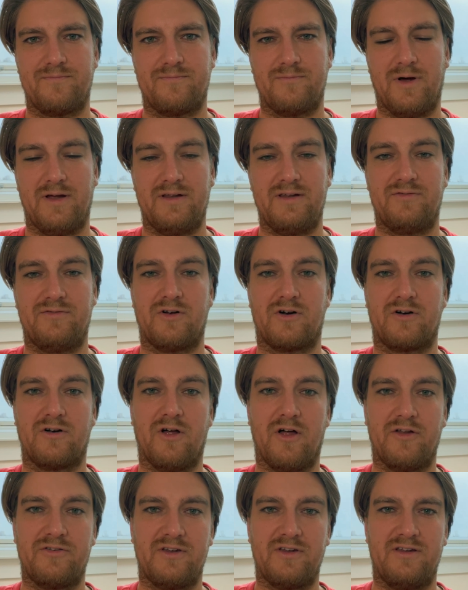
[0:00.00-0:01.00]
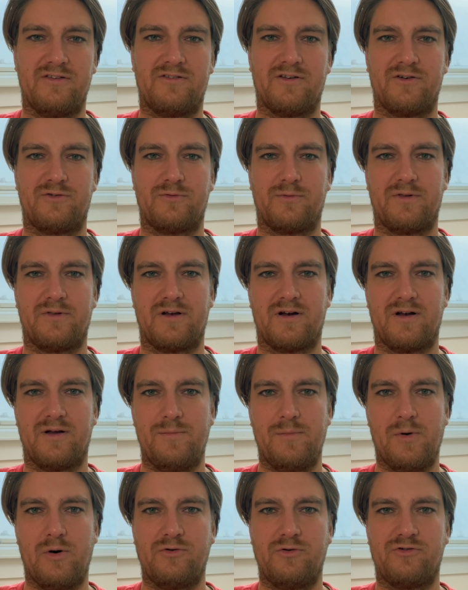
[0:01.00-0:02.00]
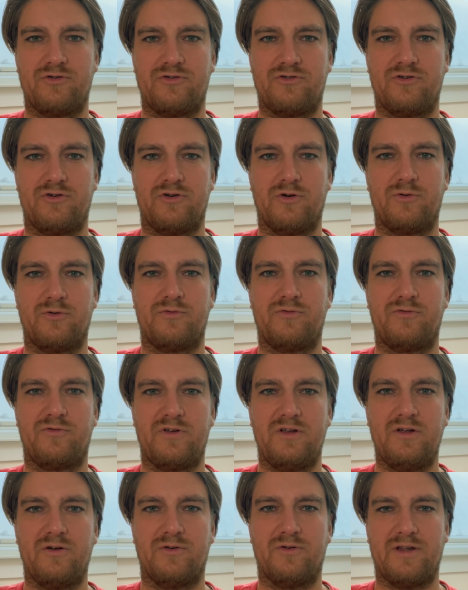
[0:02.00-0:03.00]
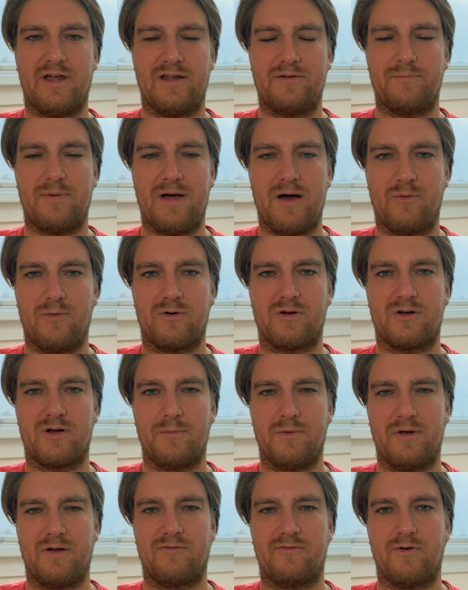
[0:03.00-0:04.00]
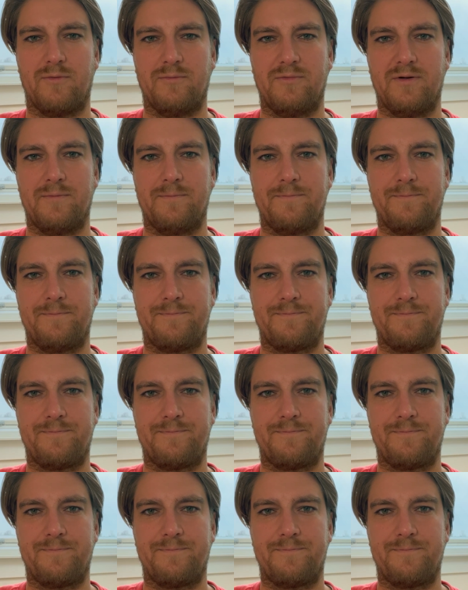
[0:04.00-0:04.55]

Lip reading: Right? If they're not in touch with their emotions, you don't feel that power coming from them.